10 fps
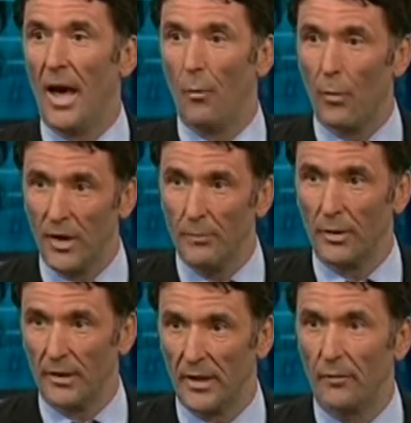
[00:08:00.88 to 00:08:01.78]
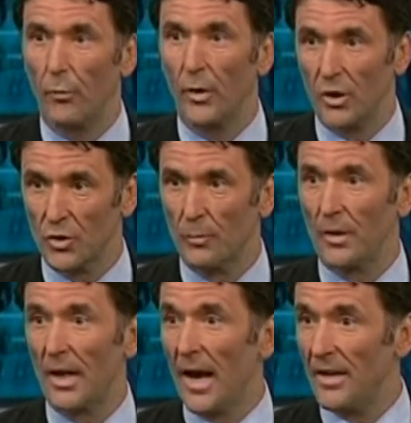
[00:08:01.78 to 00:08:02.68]
And we believe we should
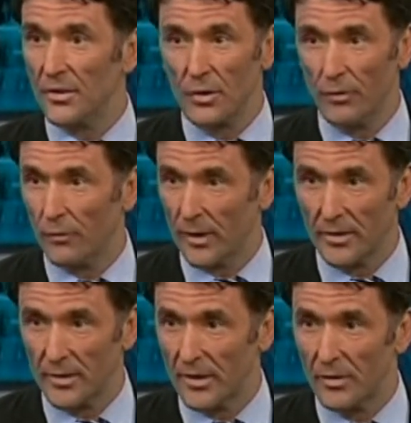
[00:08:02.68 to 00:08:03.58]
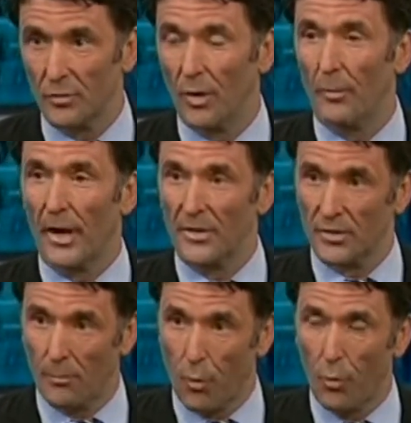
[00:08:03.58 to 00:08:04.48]
be as good friends to Israel, but as
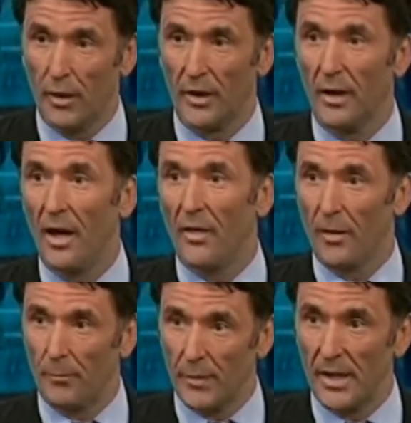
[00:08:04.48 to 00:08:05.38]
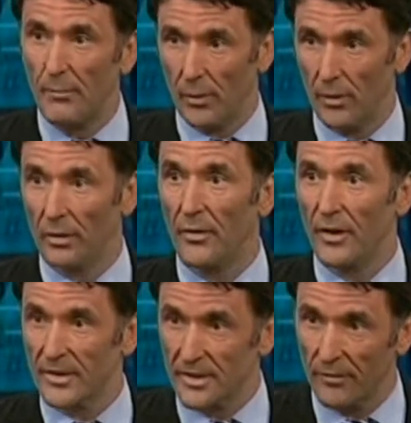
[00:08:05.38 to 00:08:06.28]
supporting the people, the
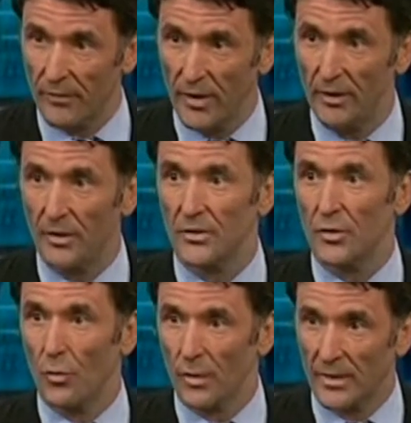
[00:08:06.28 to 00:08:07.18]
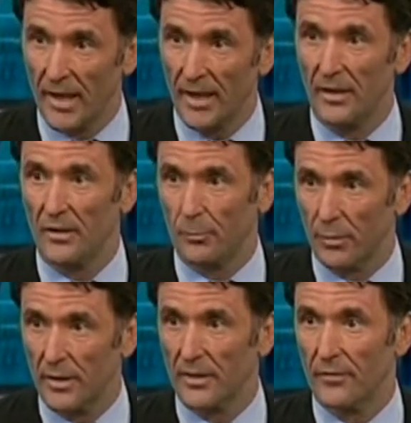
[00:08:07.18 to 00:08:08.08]
civilians who are taking the
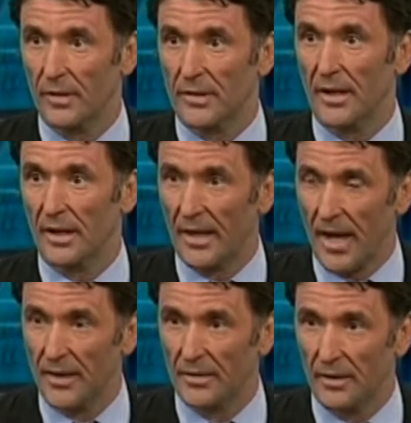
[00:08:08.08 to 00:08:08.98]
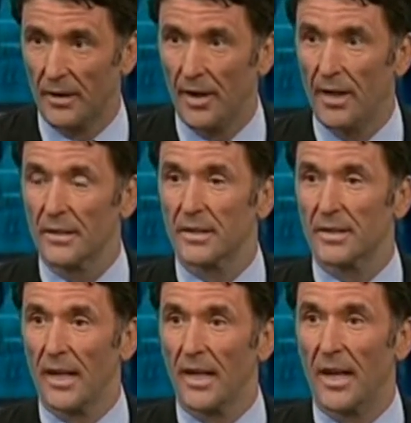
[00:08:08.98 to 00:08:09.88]
brunt of this in Gaza, to
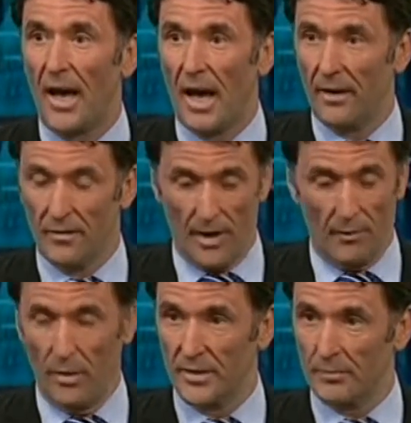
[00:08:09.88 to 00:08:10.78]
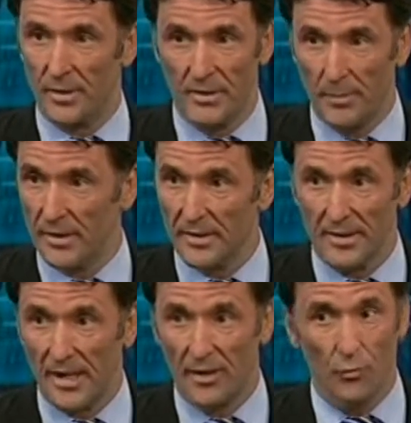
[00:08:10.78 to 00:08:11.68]
say, as is being
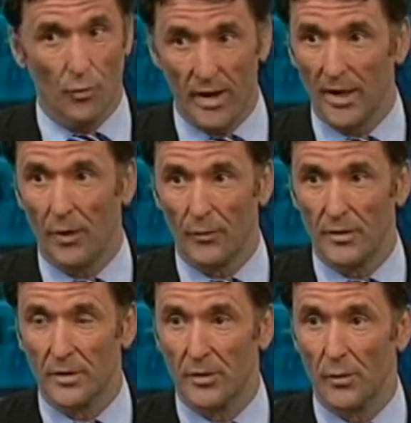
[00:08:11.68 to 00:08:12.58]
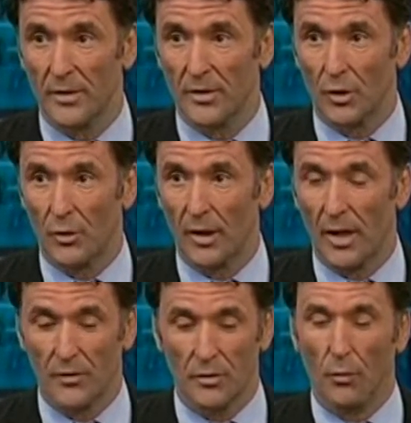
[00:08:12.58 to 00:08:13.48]
stated right now at the UN Security
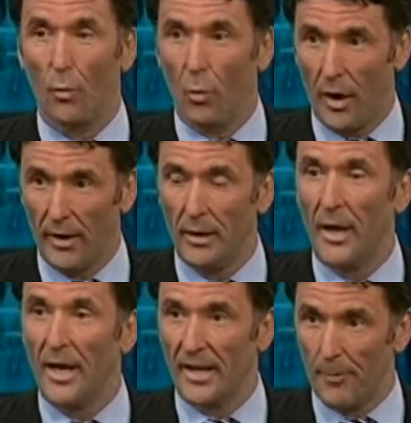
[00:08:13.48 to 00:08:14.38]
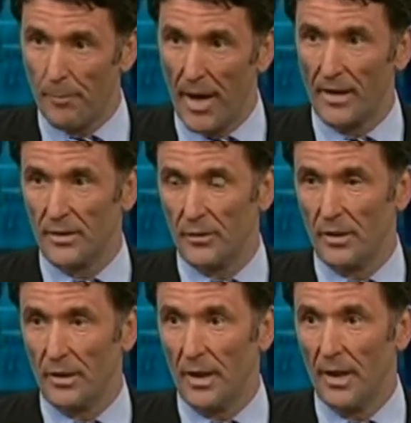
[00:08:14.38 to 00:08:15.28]
Council, 1, get back to
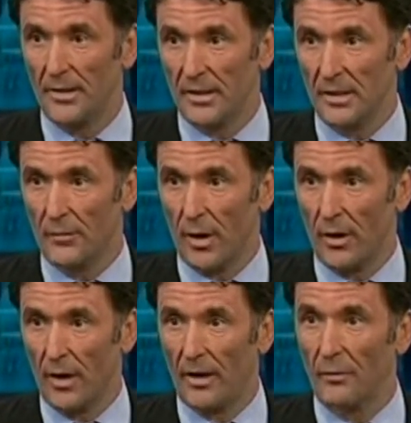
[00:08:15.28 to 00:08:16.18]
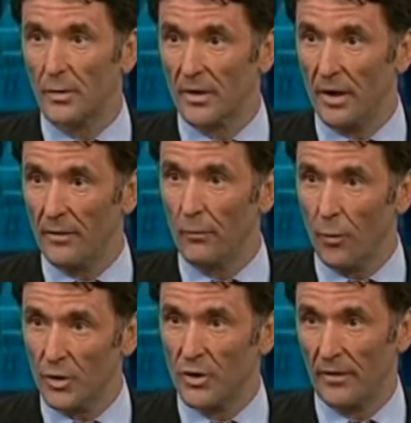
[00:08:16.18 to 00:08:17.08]
the ceasefire, and it was
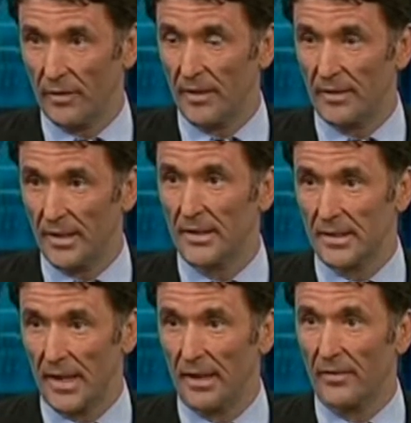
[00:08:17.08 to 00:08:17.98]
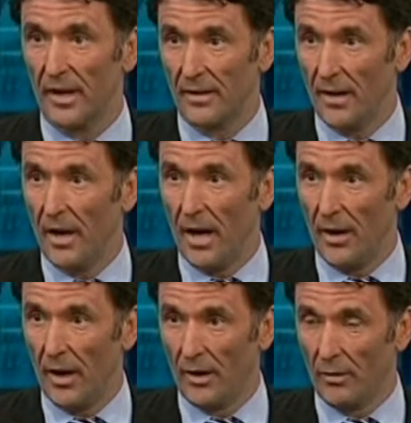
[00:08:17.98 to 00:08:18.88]
unfortunate that it didn't take, and that
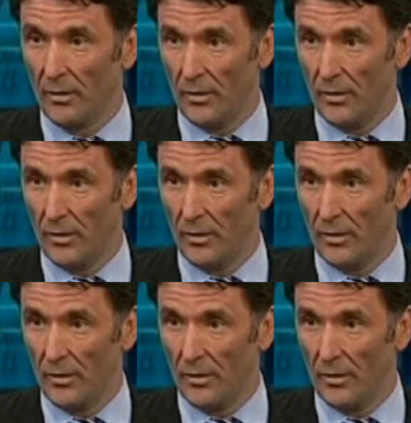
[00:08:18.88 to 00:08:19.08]
I